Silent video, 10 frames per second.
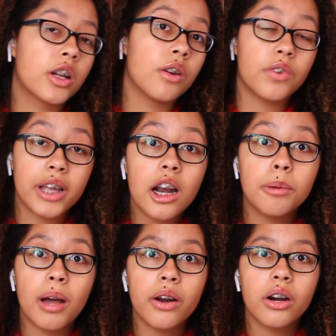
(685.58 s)
we're gonna forget
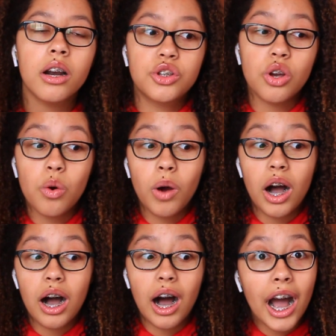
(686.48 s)
her about her.
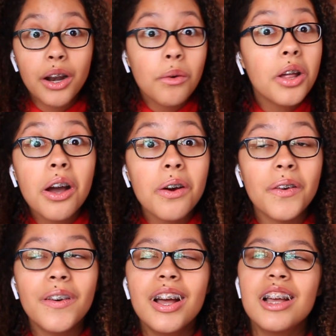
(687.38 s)
So, I don't
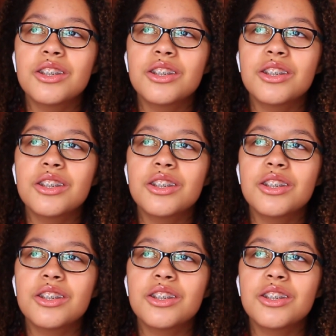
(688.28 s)
know.